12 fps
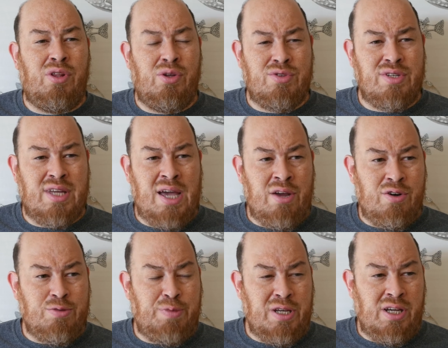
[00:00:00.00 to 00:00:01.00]
of those
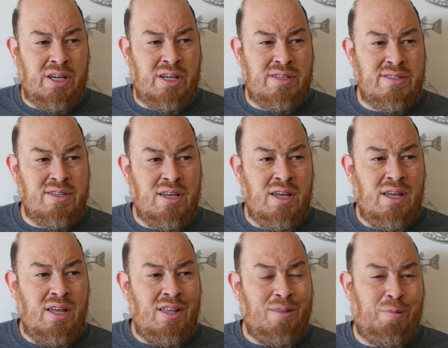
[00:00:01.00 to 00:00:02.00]
encounters because
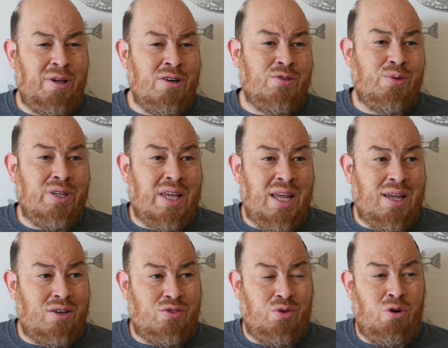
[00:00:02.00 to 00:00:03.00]
the players really can't
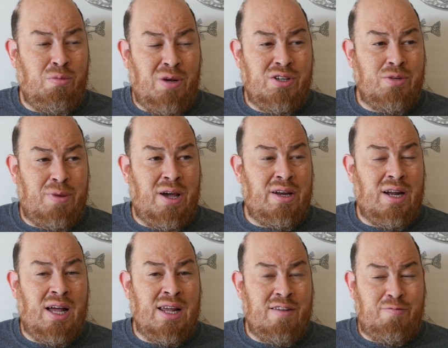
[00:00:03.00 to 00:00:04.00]
control much about it.
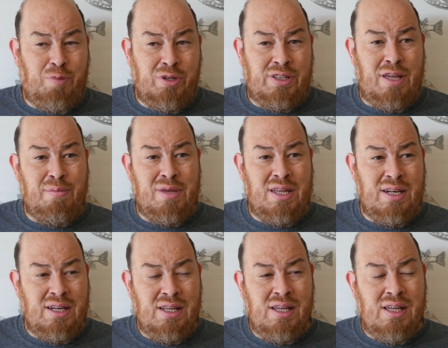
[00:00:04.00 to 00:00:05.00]
I have put them
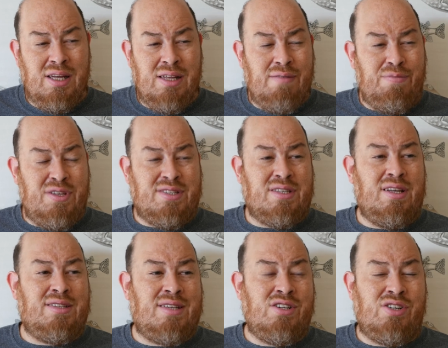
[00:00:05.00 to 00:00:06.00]
in this
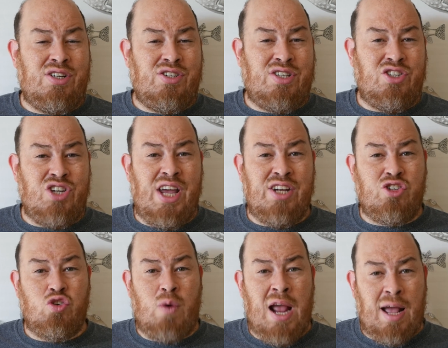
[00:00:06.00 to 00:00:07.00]
essentially just a giant
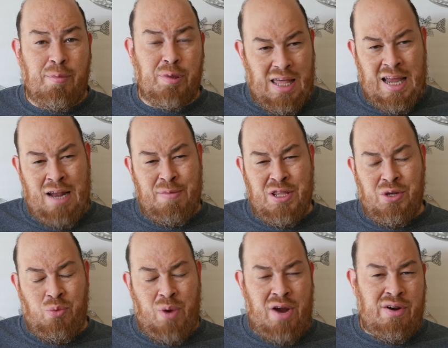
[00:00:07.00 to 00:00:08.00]
trap and I'm either
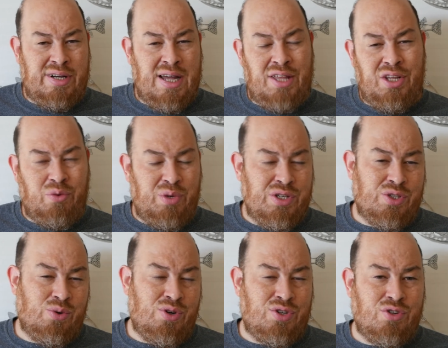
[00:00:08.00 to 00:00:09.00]
wearing down their
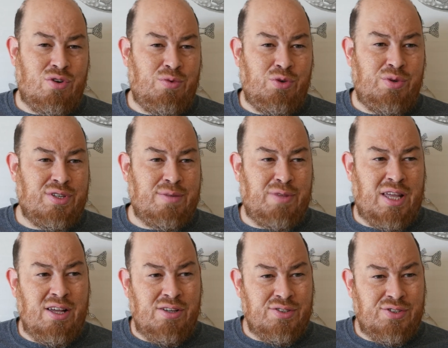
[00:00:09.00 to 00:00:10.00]
resources or I'm doing something
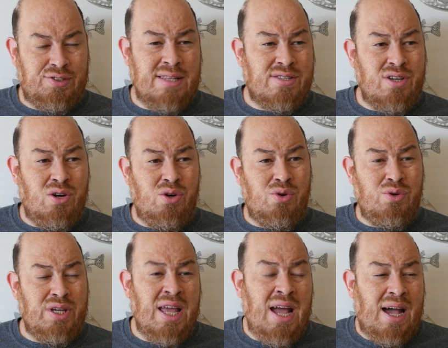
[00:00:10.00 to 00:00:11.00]
else. And so
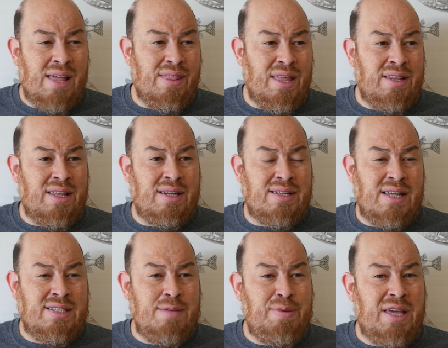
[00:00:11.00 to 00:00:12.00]
yeah, that, that a
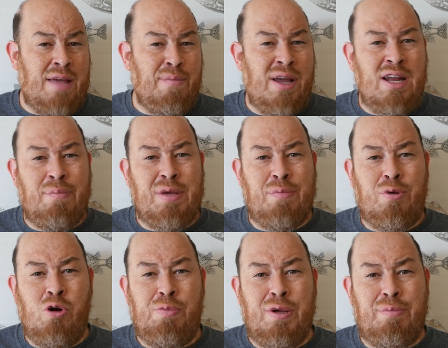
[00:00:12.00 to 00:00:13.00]
TPK might not be
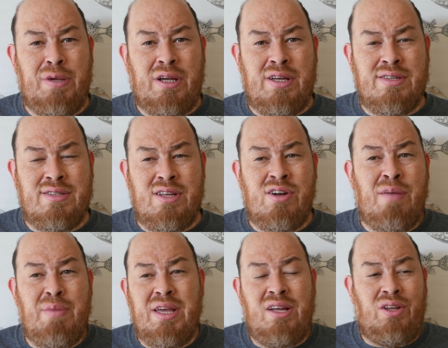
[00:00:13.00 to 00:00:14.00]
appropriate because they're not
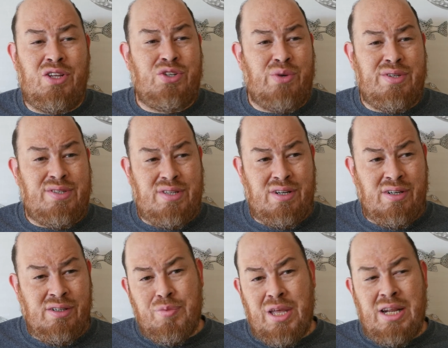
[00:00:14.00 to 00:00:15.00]
making all the choices
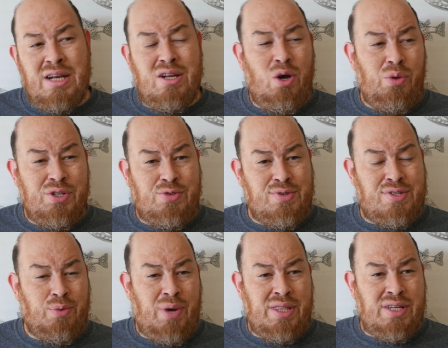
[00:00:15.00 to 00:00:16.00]
here. They didn't know this was
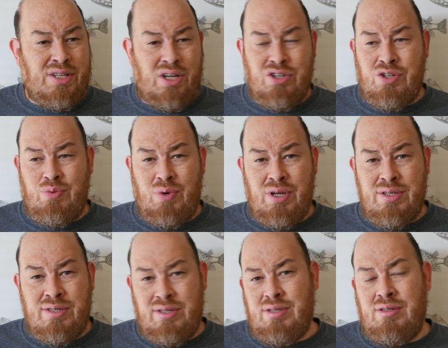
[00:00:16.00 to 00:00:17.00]
the way the dungeon
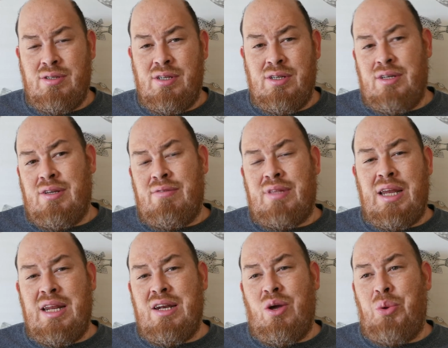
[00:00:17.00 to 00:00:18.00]
was. They
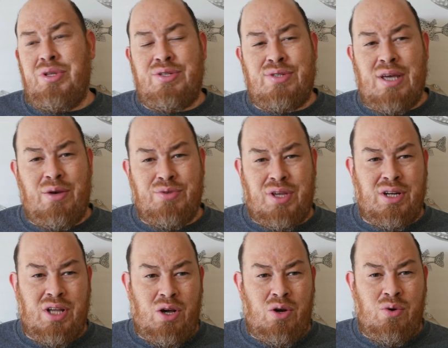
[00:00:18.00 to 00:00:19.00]
didn't know this is how it was gonna
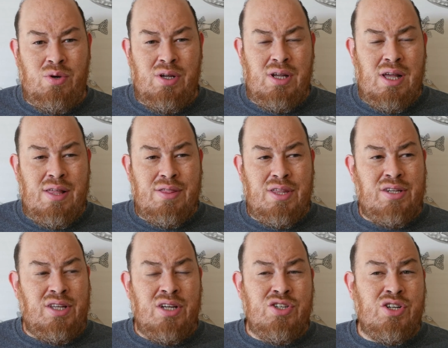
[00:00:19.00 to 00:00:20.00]
go. The
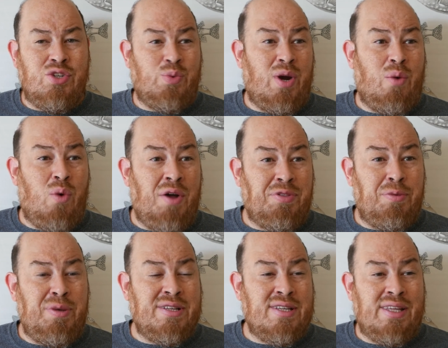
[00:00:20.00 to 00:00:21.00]
dungeon is where I want them to
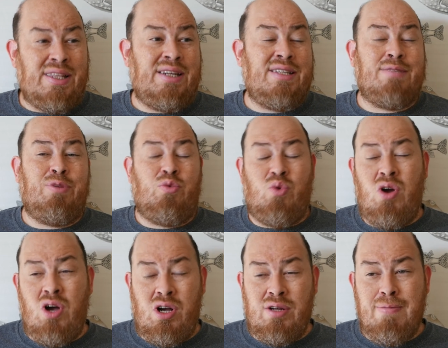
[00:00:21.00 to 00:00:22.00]
be. It's not like they did something
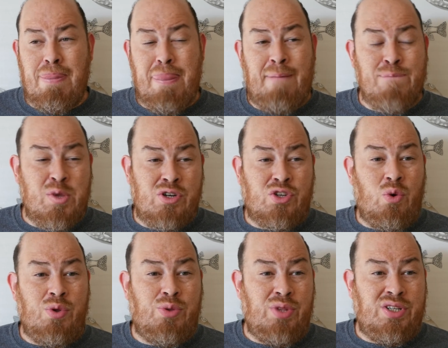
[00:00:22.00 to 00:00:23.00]
wrong. They're just
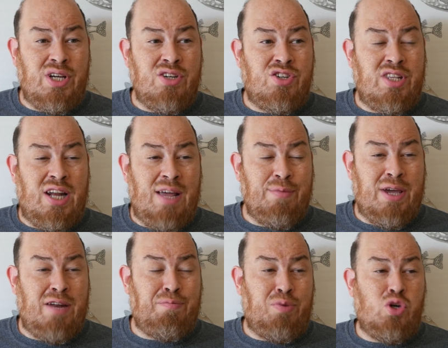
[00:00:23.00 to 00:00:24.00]
going through the dungeon that I'm
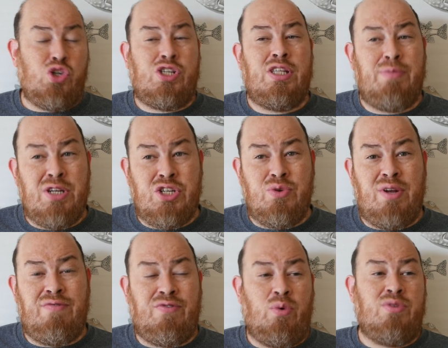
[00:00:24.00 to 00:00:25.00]
kind of pushing them into and
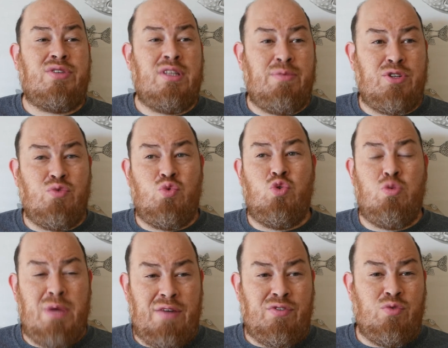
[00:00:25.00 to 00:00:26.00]
forcing them into
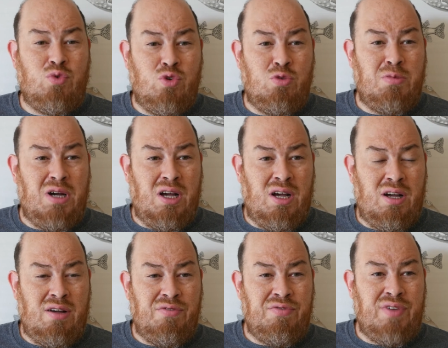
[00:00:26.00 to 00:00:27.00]
room after room
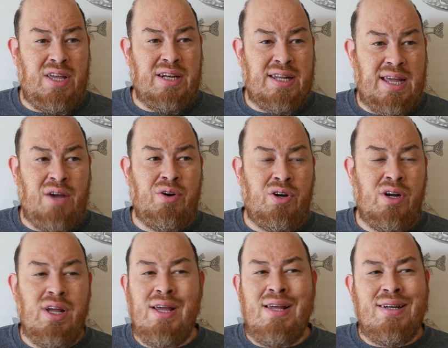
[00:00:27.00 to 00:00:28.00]
of encounter
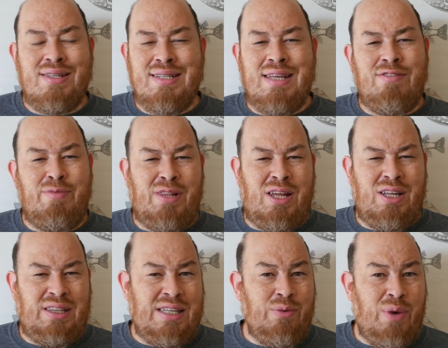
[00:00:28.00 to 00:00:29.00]
doesn't give them a lot
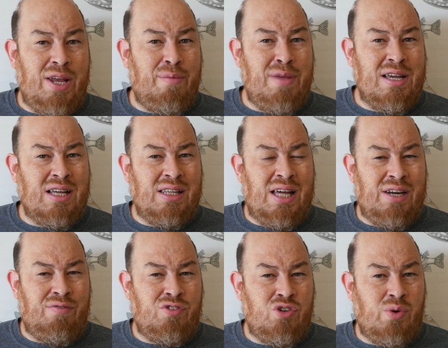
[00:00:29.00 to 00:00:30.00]
of leeway to make a lot
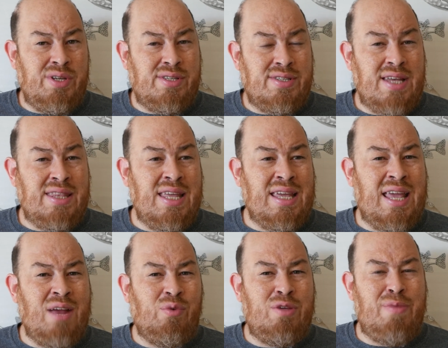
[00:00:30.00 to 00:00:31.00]
of choices. And they
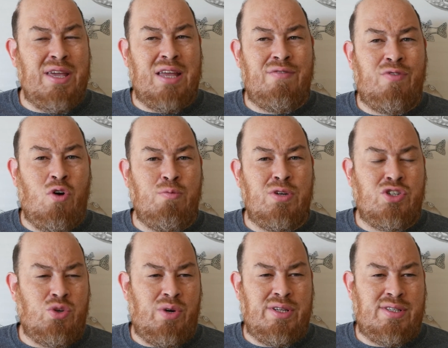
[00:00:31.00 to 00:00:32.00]
can't really make informed
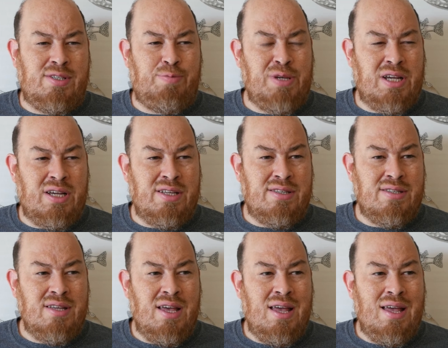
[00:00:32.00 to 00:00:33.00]
choices because